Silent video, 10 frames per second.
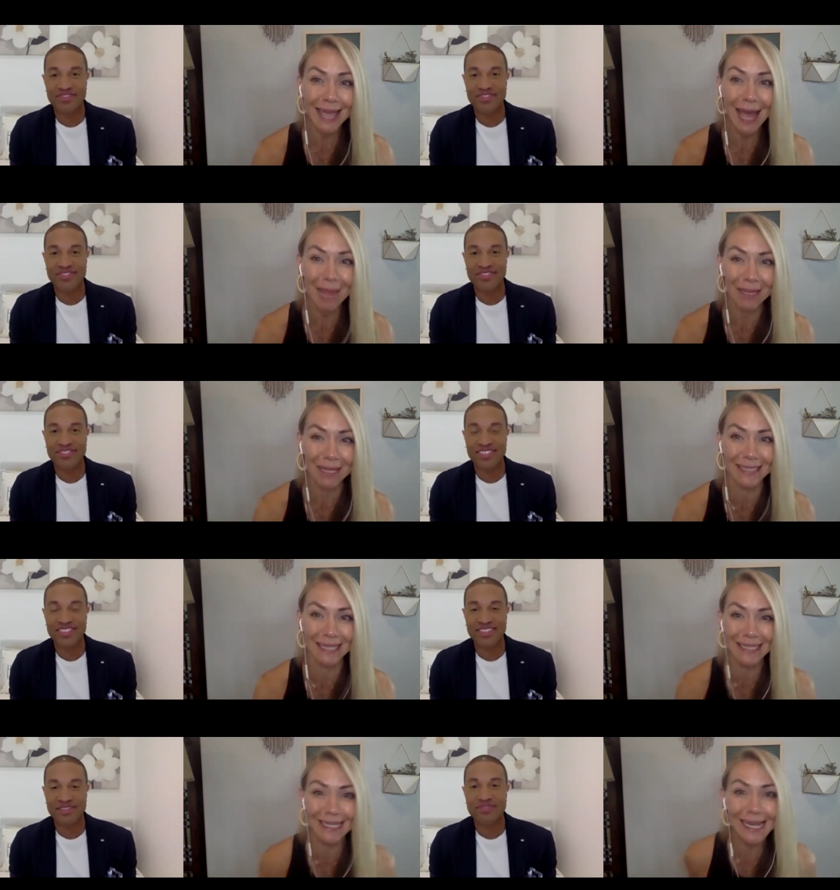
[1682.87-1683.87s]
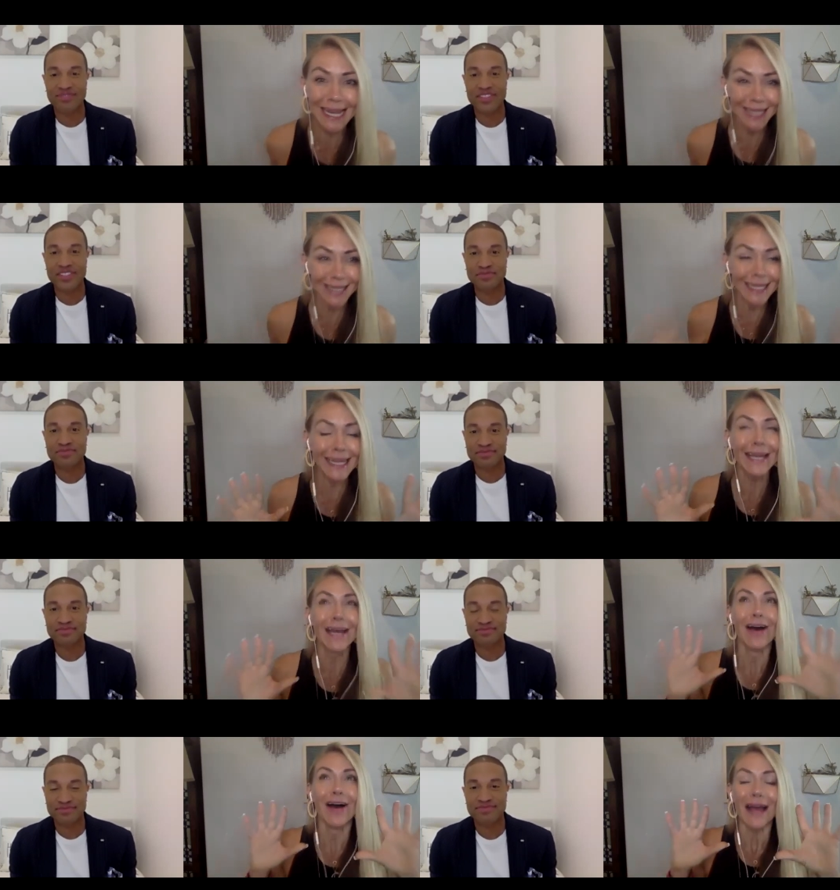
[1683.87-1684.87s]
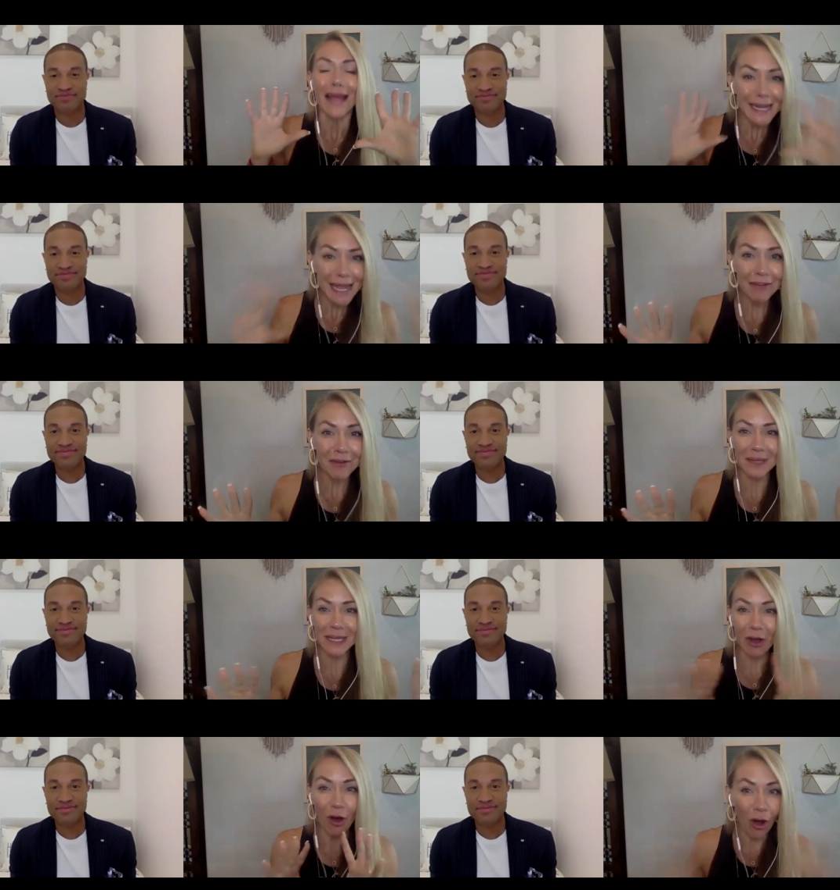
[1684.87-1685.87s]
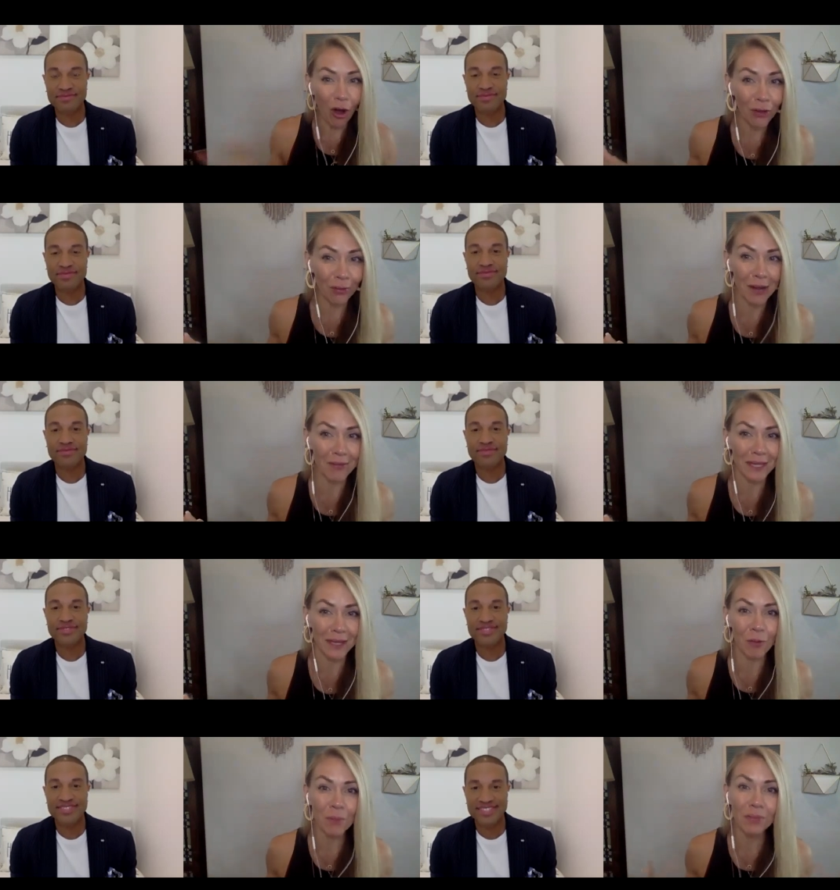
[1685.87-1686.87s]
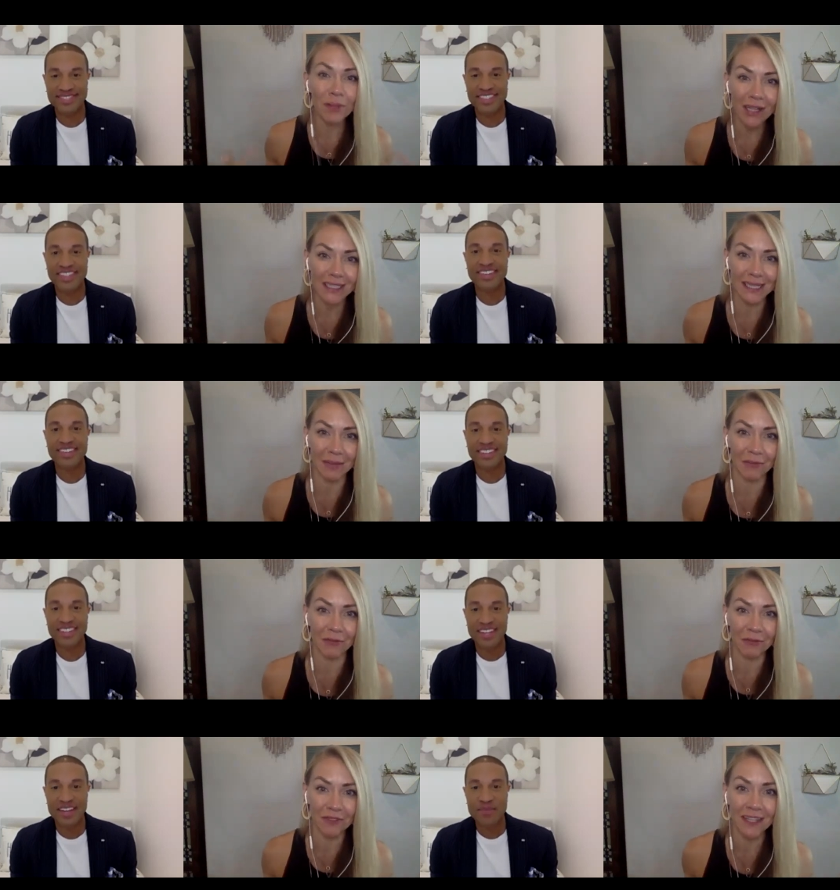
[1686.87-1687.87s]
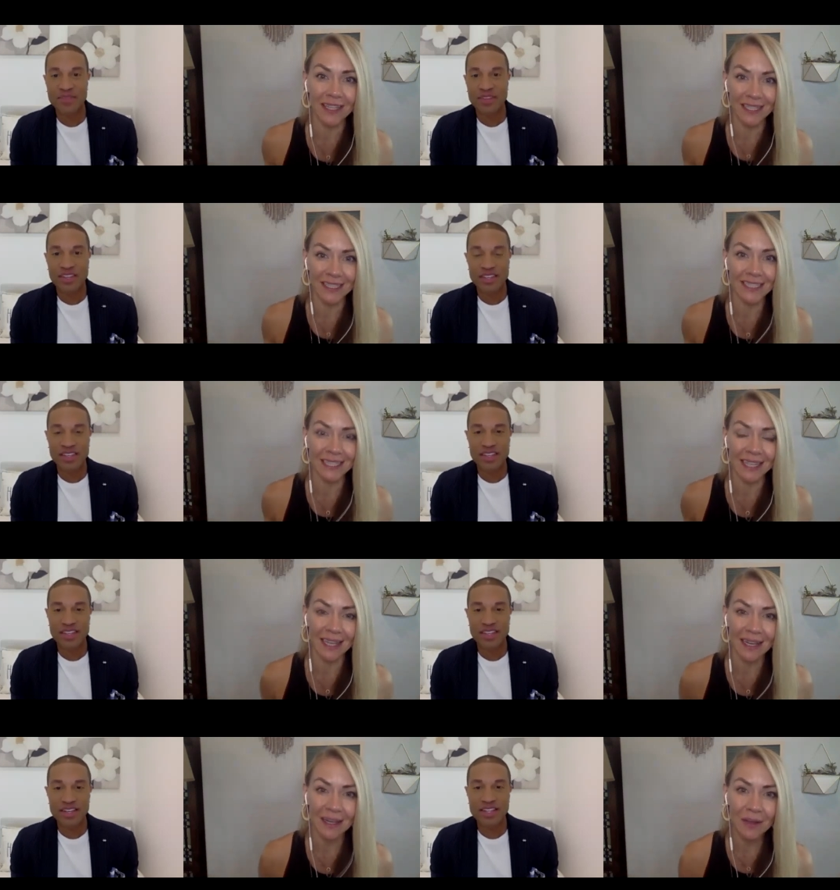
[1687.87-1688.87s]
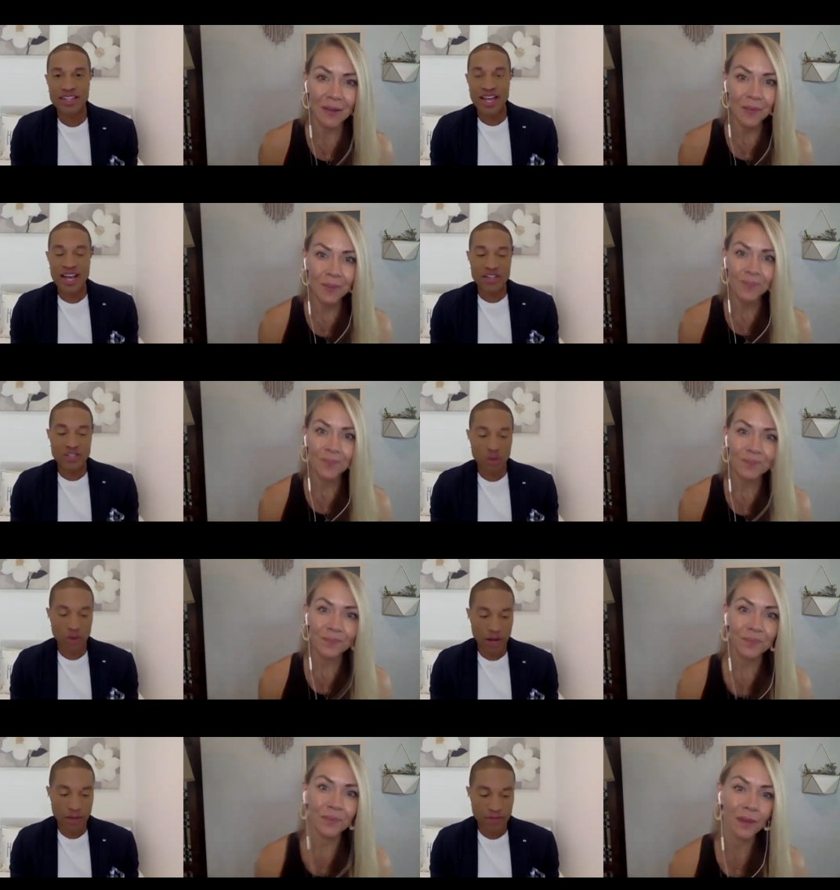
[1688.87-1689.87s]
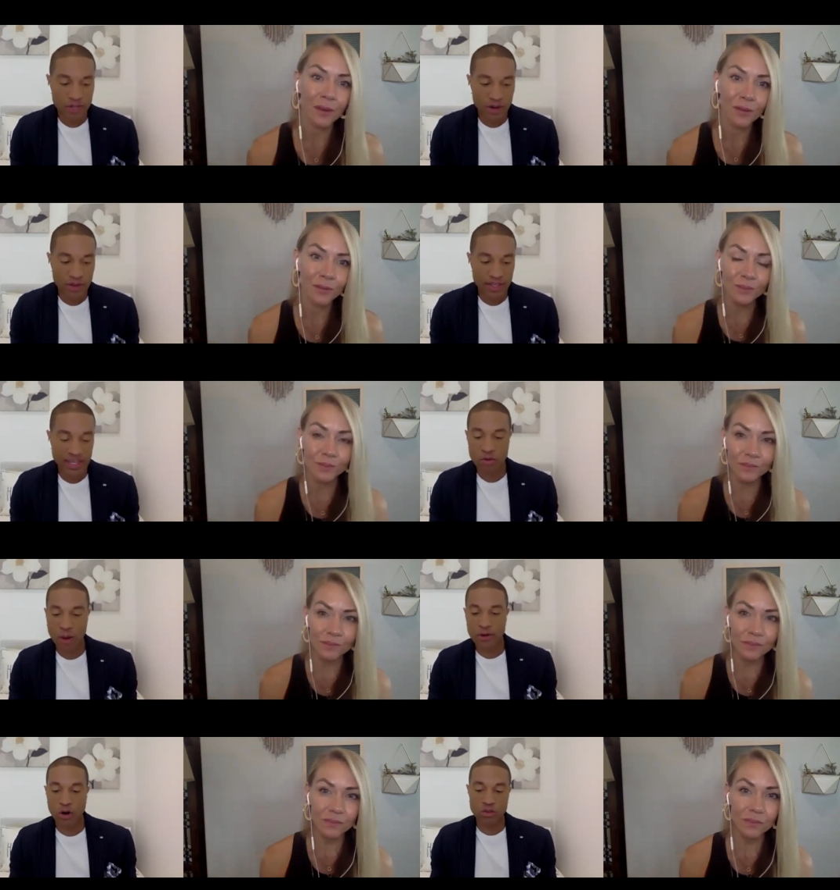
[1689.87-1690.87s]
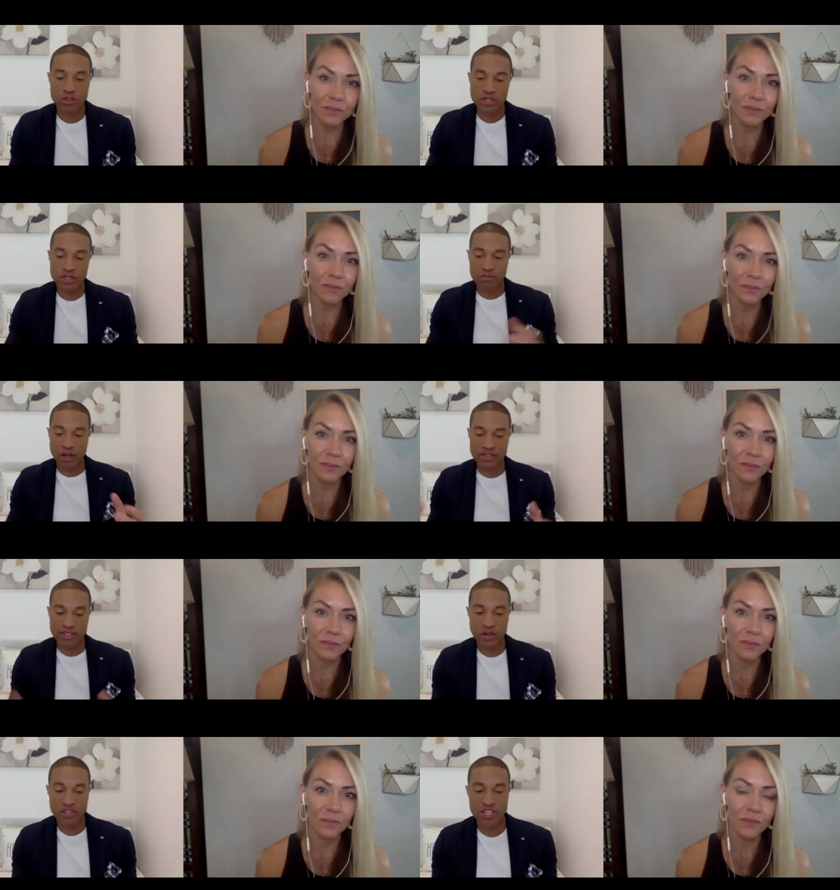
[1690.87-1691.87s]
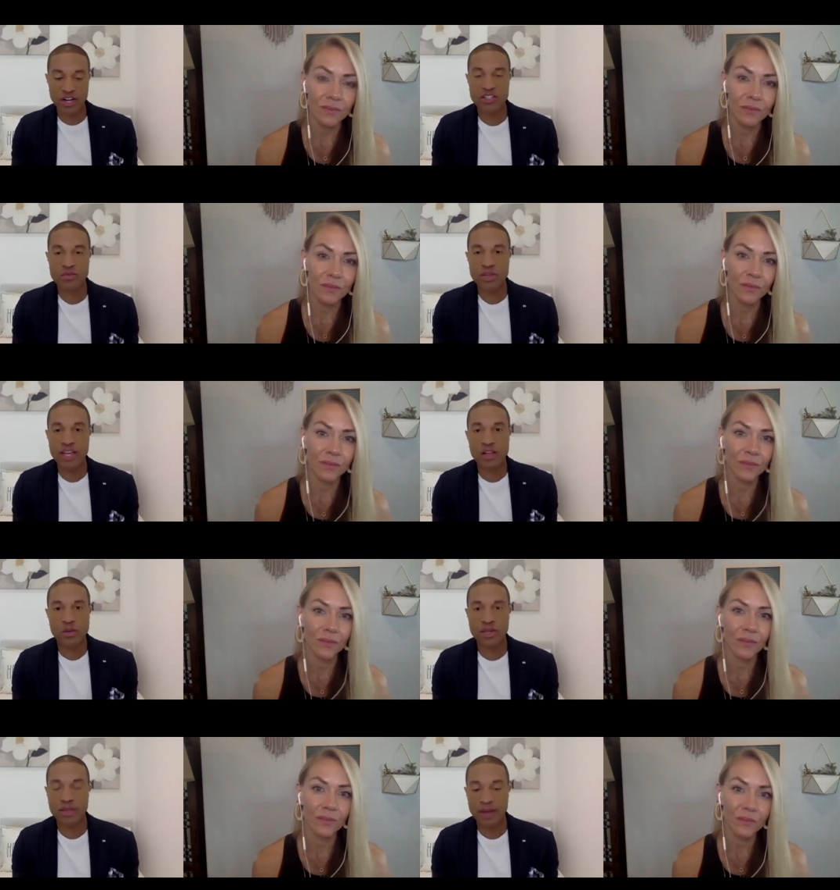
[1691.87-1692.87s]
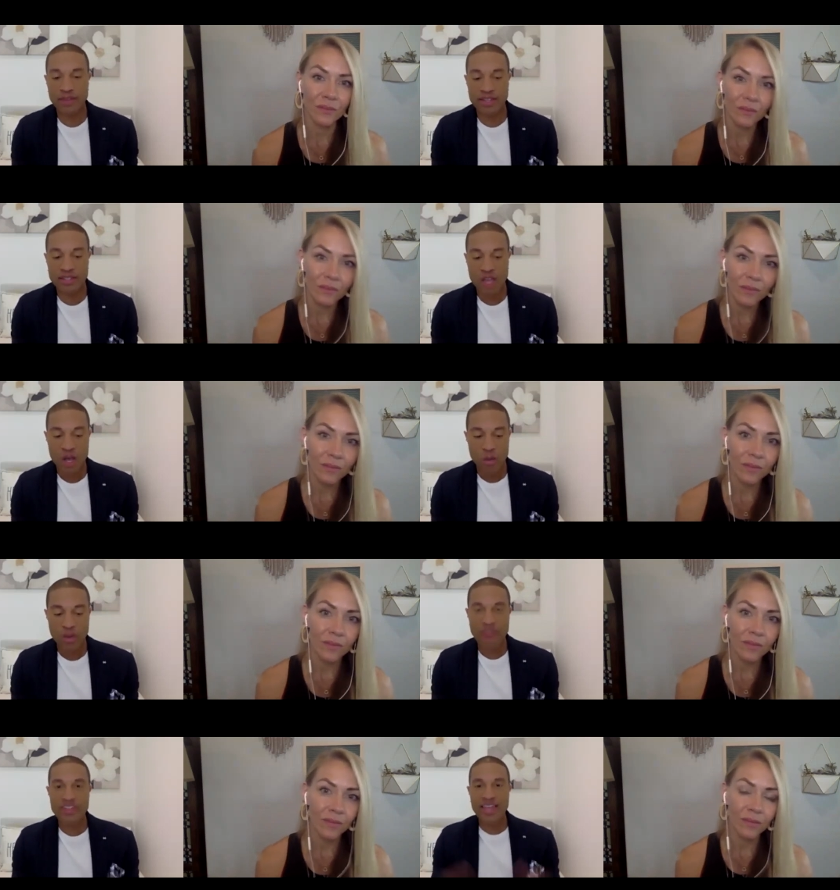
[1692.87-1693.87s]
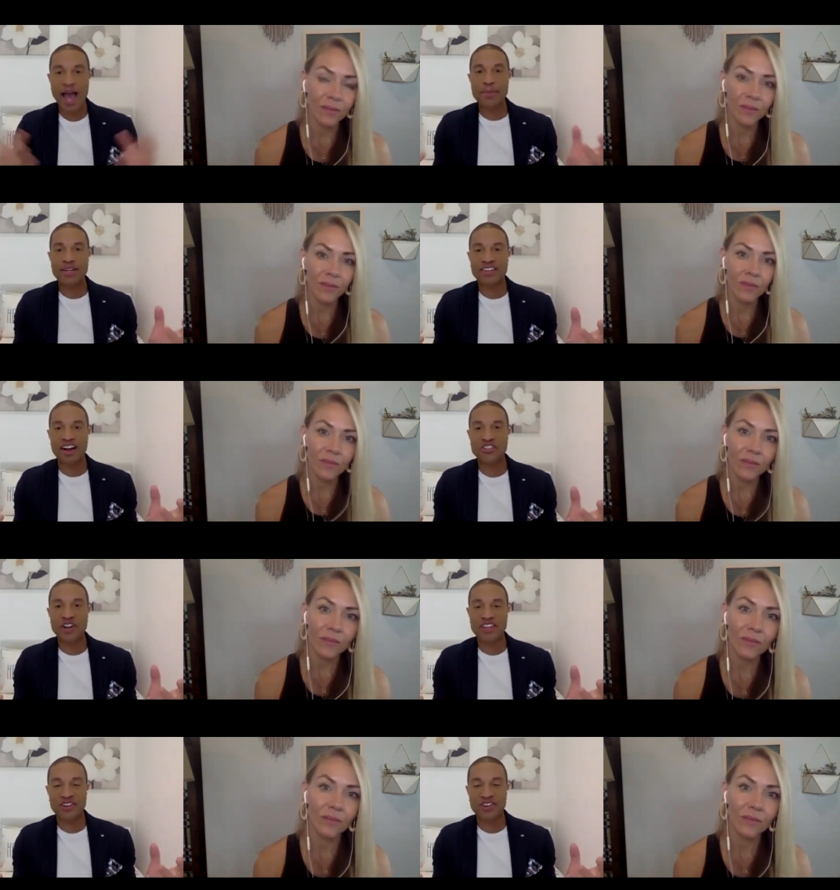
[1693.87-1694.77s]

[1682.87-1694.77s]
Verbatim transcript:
Speaker 1: happiness that is innately, inevitably all around them? What blocks them from feeling and seeing it?
Speaker 2: Yeah. So, um, you know, I think, and Robert Holden, who's a positive psychologist, she talks really eloquently about this. We have these happiness contracts in